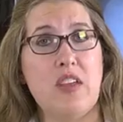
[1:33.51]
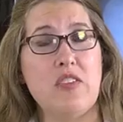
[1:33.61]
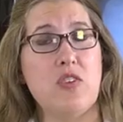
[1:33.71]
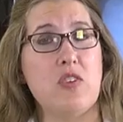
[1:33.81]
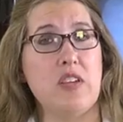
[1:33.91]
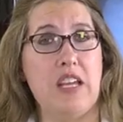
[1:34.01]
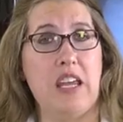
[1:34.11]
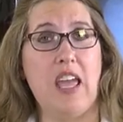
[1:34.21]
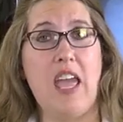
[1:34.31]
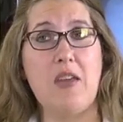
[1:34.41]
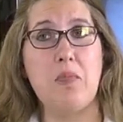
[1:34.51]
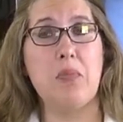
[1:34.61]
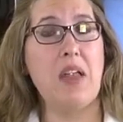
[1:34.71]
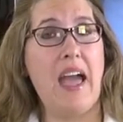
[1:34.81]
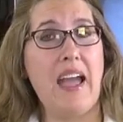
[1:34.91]
dental cleaning, a
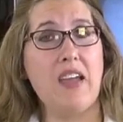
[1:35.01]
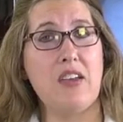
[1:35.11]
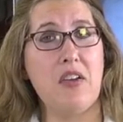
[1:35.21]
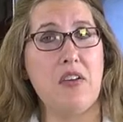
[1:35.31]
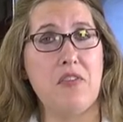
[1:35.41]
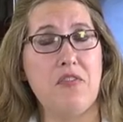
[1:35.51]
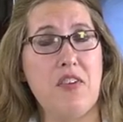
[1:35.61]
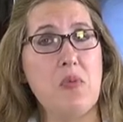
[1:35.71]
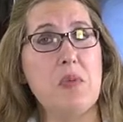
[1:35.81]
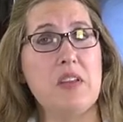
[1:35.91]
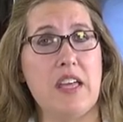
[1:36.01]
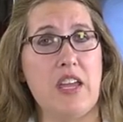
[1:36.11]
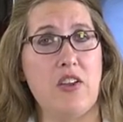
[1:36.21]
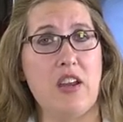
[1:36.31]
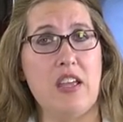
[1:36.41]
plaque film
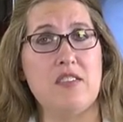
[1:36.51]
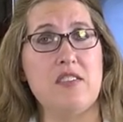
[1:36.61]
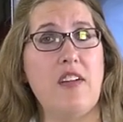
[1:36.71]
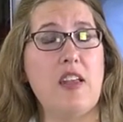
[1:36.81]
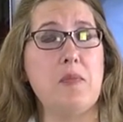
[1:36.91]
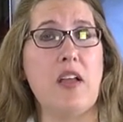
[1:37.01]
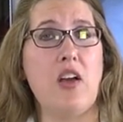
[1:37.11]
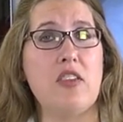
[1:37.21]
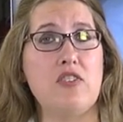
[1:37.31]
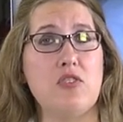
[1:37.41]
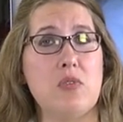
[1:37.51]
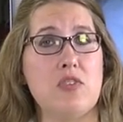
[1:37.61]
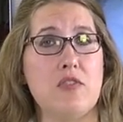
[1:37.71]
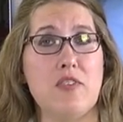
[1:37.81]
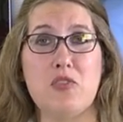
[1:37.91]
layer is developing on the tooth
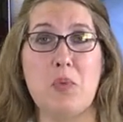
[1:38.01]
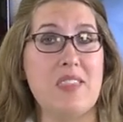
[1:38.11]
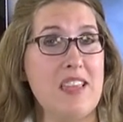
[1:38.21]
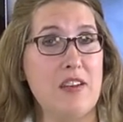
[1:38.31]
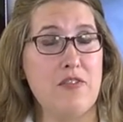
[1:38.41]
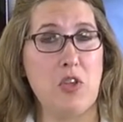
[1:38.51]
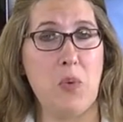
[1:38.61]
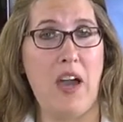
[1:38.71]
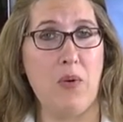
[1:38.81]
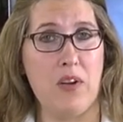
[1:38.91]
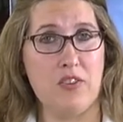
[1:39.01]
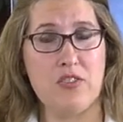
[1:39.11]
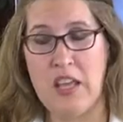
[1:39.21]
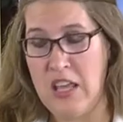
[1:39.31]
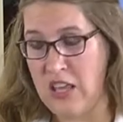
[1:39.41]
surface within a few
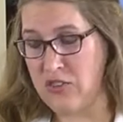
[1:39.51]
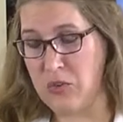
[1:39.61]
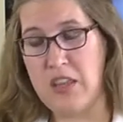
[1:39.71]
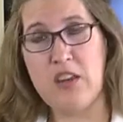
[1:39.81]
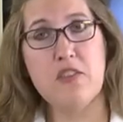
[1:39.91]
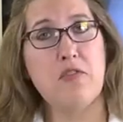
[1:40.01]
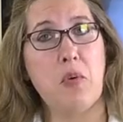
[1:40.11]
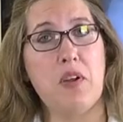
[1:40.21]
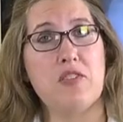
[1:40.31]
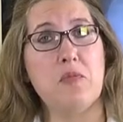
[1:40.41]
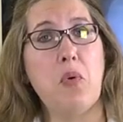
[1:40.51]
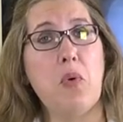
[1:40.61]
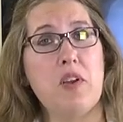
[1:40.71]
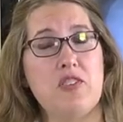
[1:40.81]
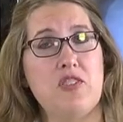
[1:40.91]
hours. So therefore, it's
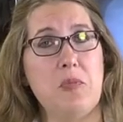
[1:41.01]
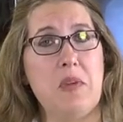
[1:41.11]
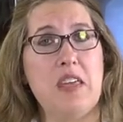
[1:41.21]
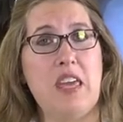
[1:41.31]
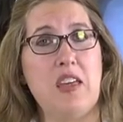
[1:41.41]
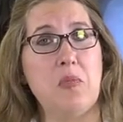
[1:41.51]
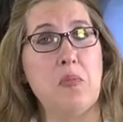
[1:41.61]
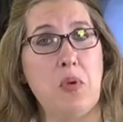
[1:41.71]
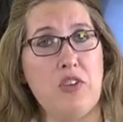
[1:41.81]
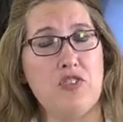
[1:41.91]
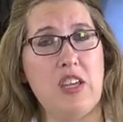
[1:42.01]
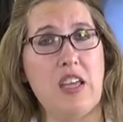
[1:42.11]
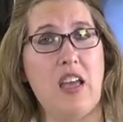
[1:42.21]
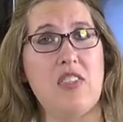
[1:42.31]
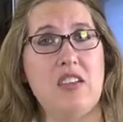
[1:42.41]
important to begin
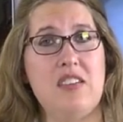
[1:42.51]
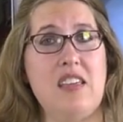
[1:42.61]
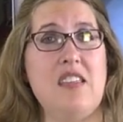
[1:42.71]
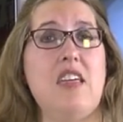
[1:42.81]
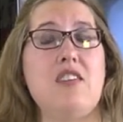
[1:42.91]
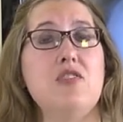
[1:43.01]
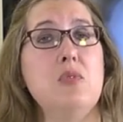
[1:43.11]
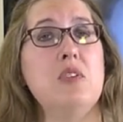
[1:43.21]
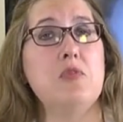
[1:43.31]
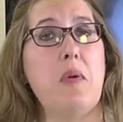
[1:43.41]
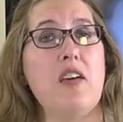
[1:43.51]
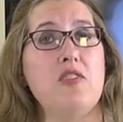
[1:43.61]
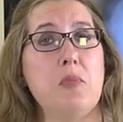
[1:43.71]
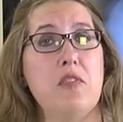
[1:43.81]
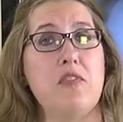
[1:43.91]
brushing the teeth as soon as
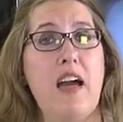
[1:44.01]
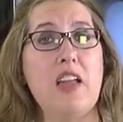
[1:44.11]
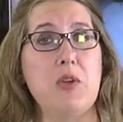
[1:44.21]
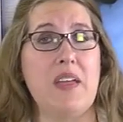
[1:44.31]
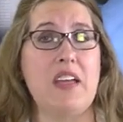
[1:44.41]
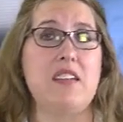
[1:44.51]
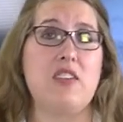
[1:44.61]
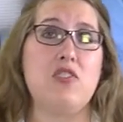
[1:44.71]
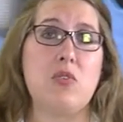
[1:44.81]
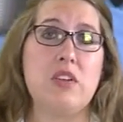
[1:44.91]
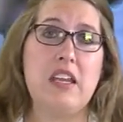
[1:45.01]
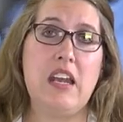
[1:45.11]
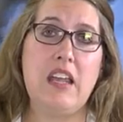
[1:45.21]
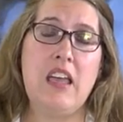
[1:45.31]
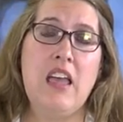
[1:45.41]
possible following a dental
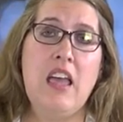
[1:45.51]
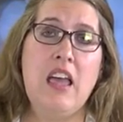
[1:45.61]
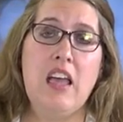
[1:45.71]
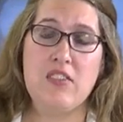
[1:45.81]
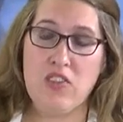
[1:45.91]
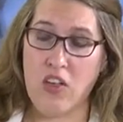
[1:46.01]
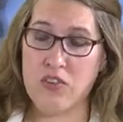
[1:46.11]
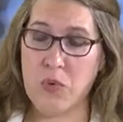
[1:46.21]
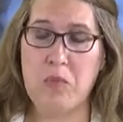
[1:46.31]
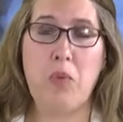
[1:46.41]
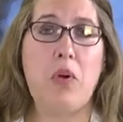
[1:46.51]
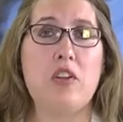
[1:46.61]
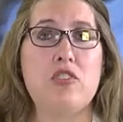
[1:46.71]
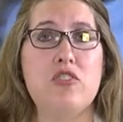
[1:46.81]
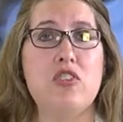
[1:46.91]
cleaning. It's also
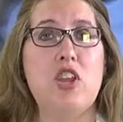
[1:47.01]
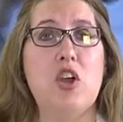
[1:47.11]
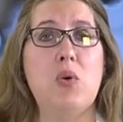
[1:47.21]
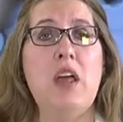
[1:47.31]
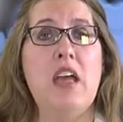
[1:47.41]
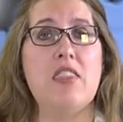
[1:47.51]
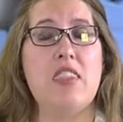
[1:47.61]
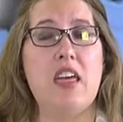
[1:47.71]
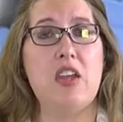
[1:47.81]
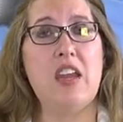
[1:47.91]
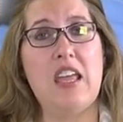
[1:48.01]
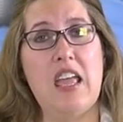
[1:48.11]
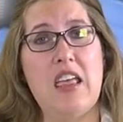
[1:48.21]
important to note that